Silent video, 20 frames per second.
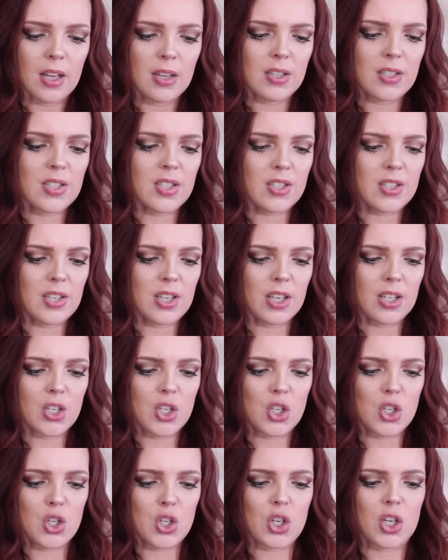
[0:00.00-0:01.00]
This is the
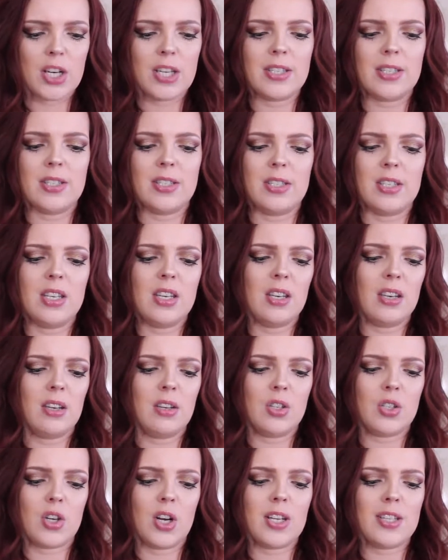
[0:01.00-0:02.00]

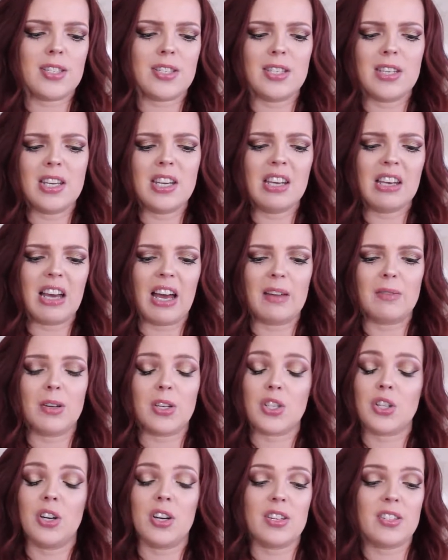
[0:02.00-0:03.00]
Tresnique, I'm
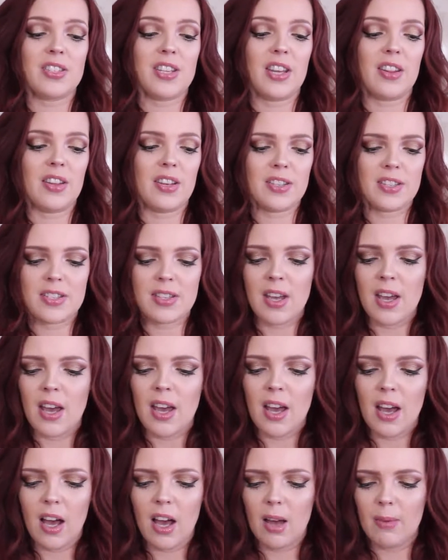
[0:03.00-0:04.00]
not sure how to say this.
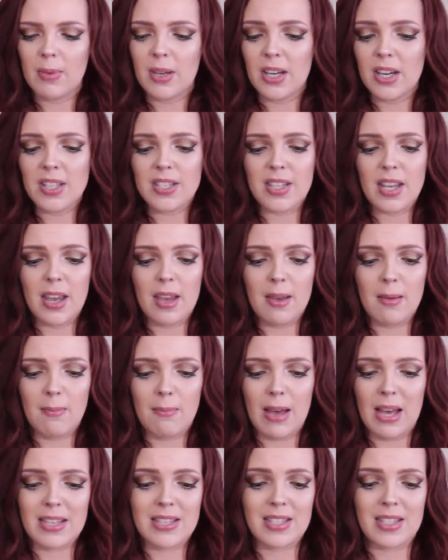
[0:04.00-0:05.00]
It is a
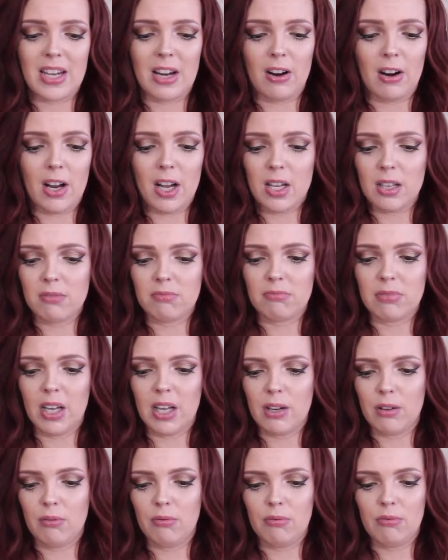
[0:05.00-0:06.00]
mascara.
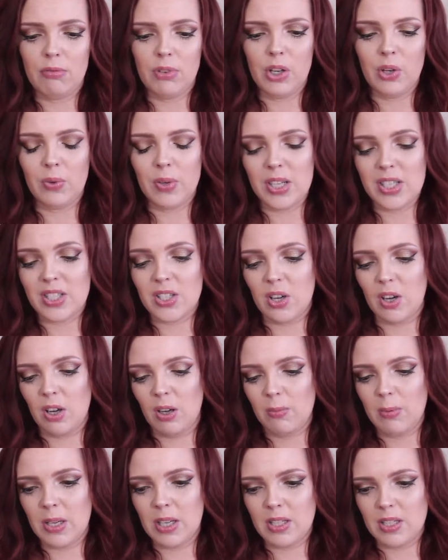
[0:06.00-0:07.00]
I don't know what it's
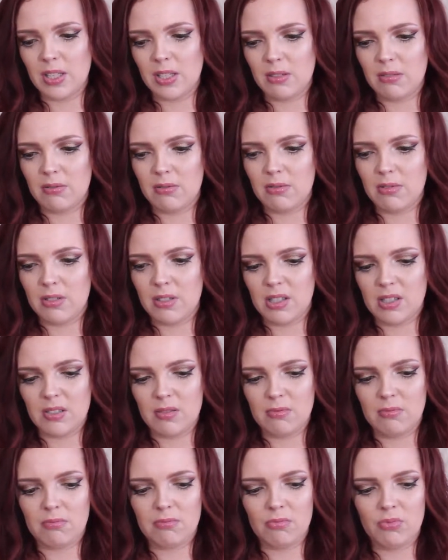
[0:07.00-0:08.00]
called because it
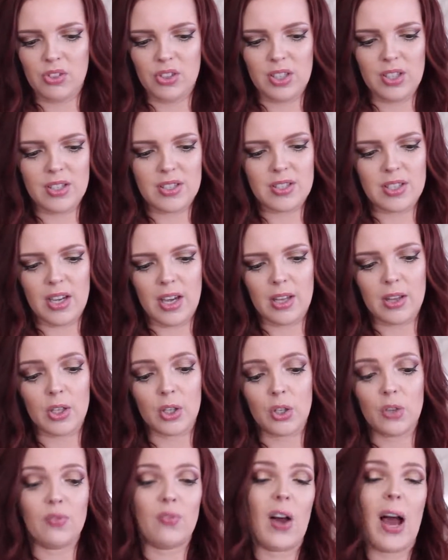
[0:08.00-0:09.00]
doesn't really say. The
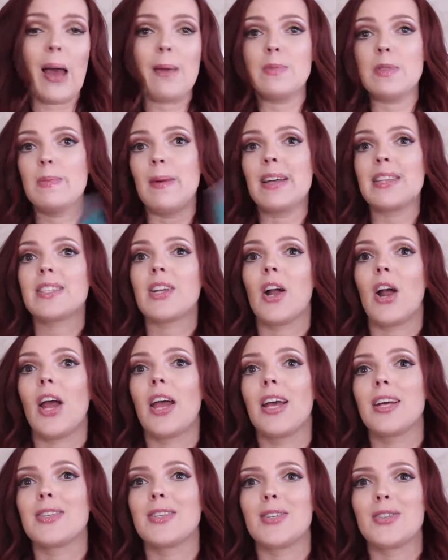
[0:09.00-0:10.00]
Good Vibes mascara,
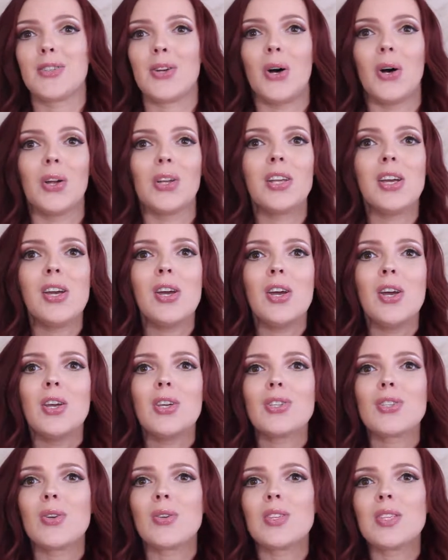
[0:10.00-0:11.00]
I guess it's called.
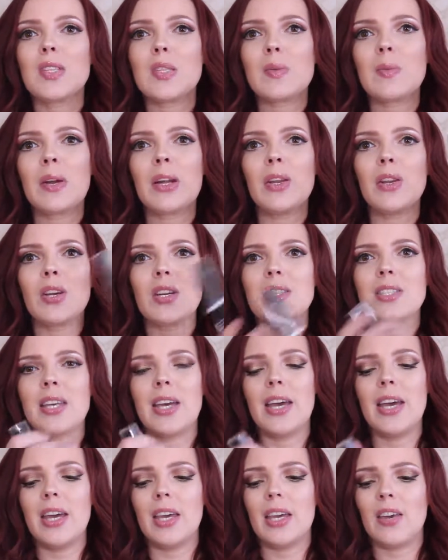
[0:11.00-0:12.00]
So this is what it looks
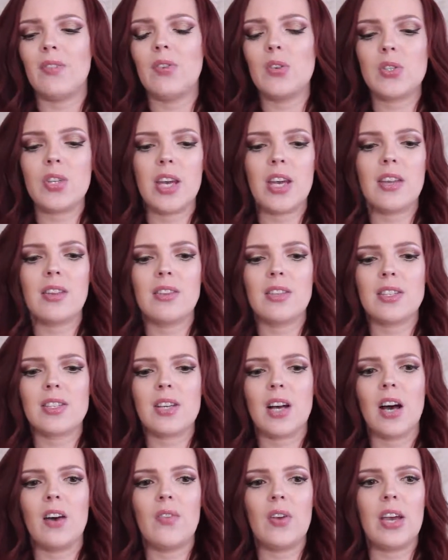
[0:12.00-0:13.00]
like. If you take this
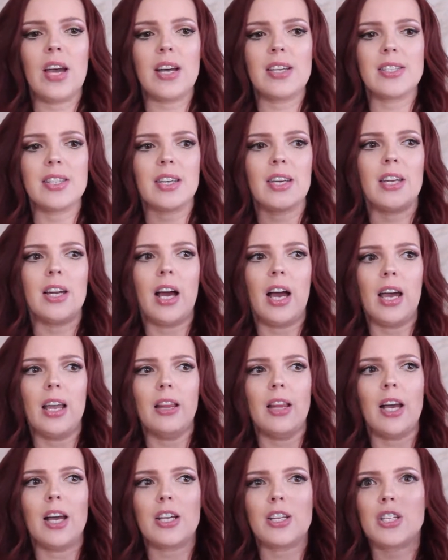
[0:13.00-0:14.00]
off, it has like an
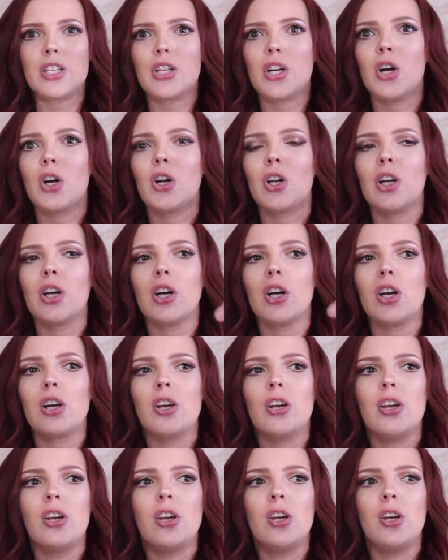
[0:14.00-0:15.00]
eyelash curler,